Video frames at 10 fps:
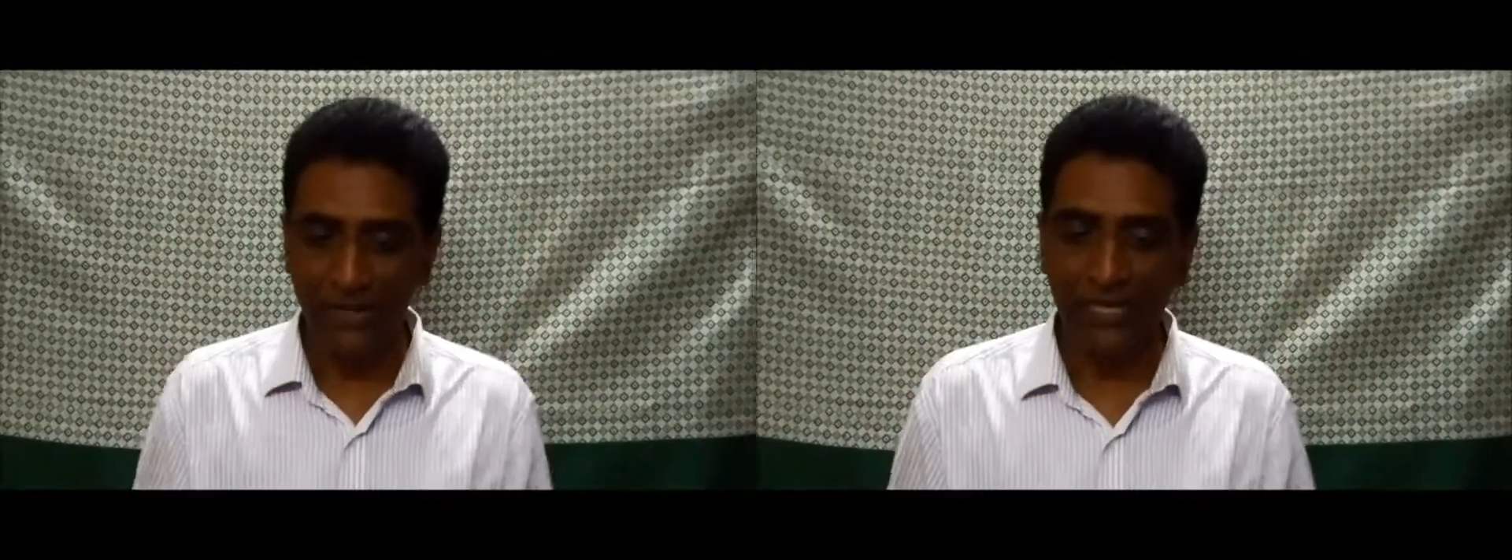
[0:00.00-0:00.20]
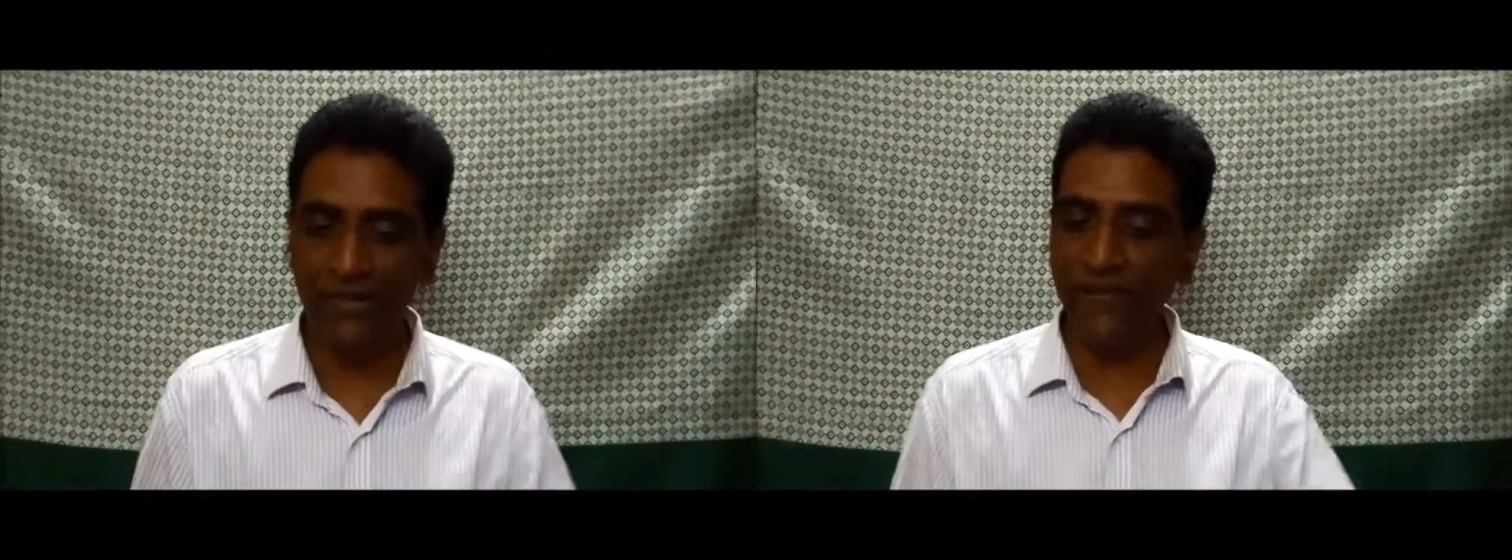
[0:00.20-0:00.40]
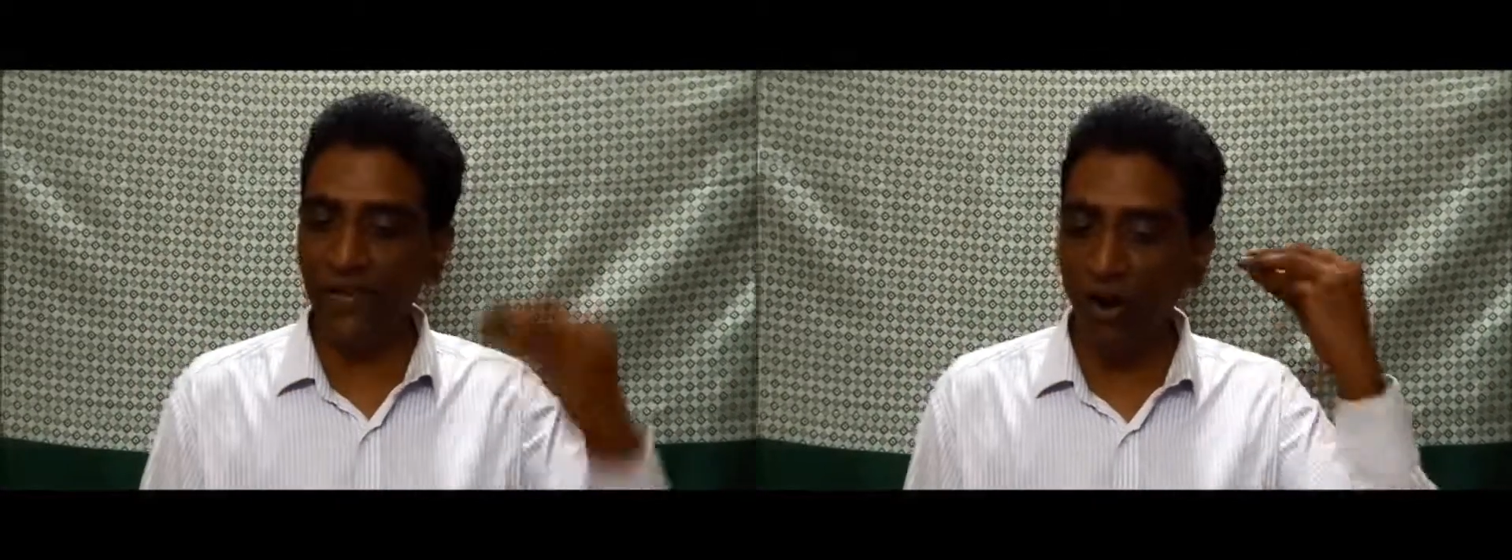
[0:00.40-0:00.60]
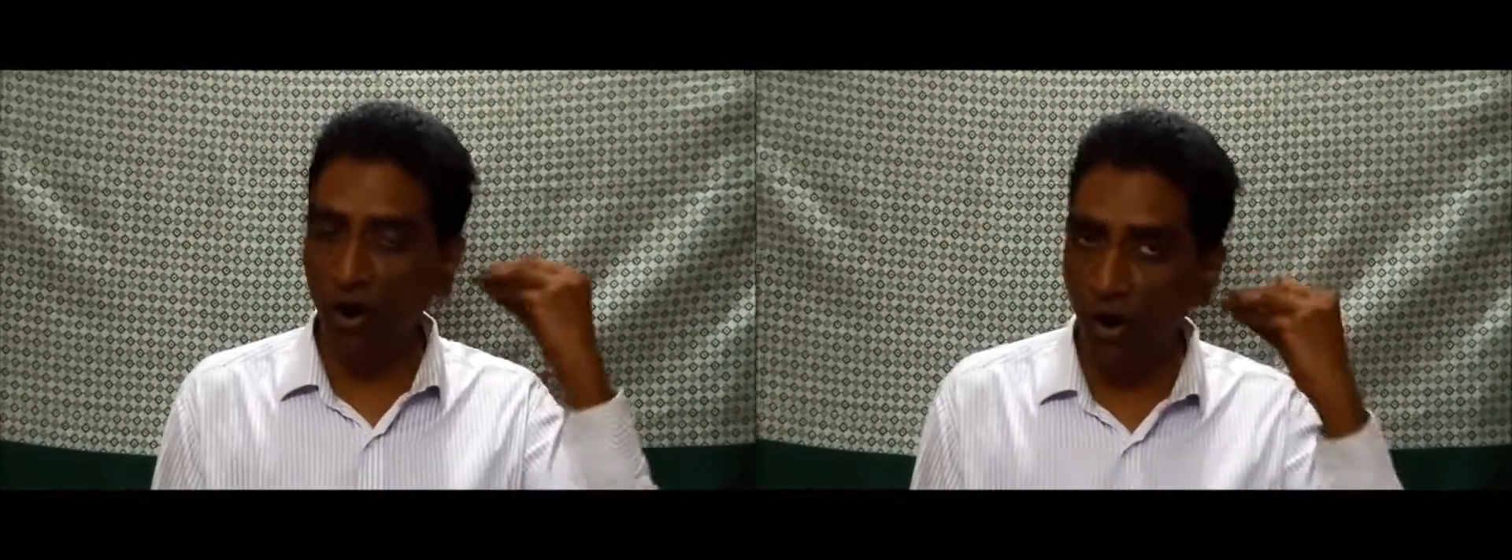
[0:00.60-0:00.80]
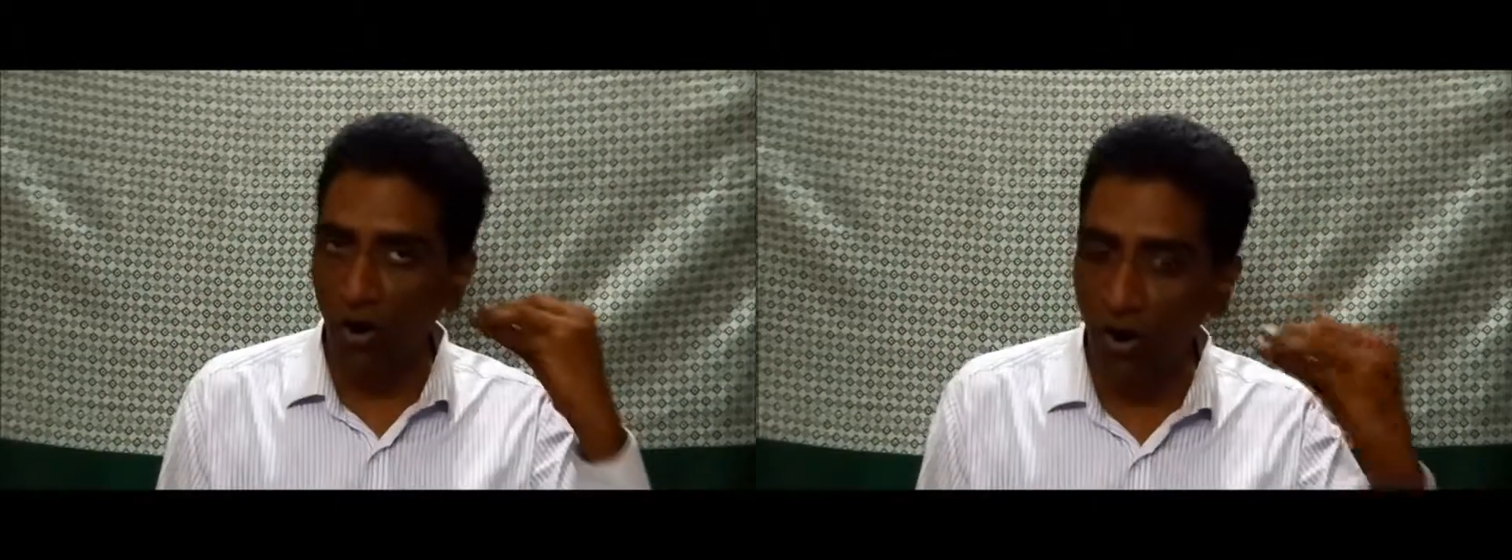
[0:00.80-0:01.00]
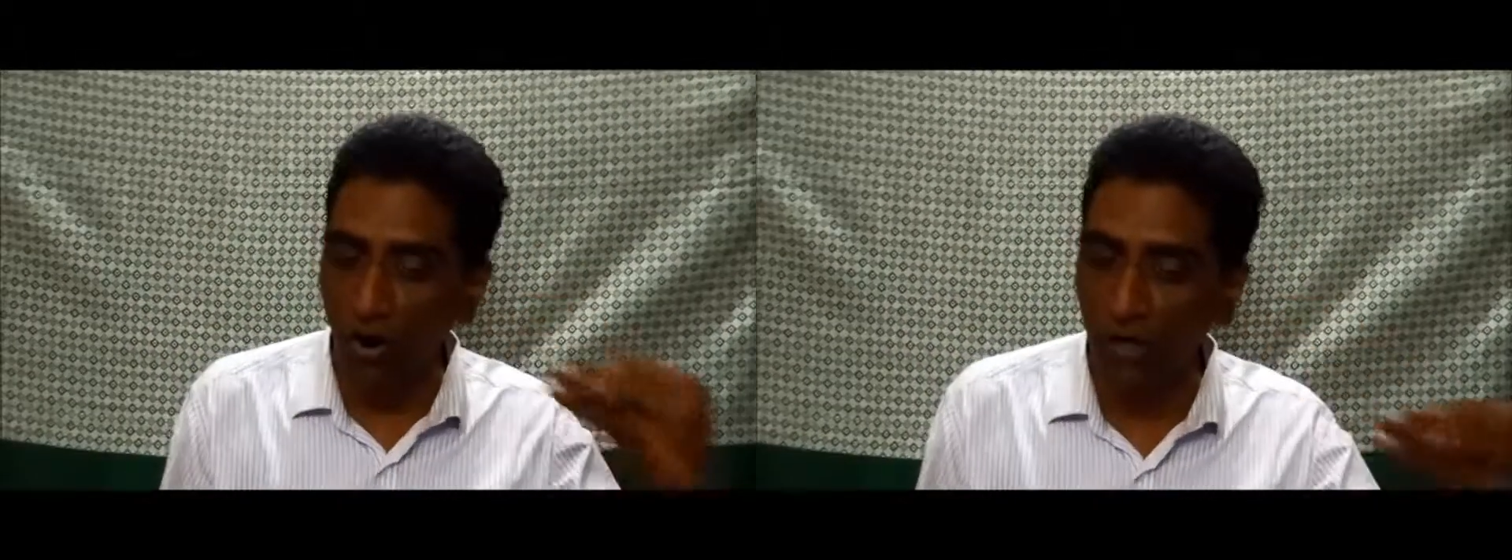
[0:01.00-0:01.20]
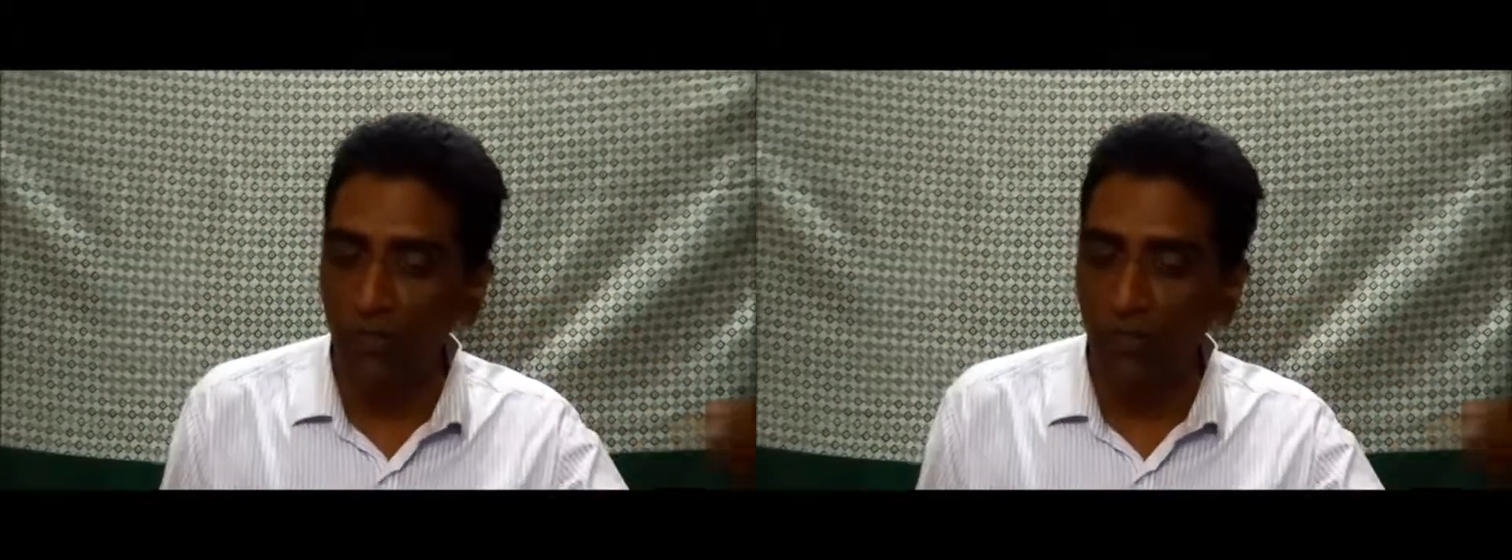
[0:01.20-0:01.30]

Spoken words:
leaving all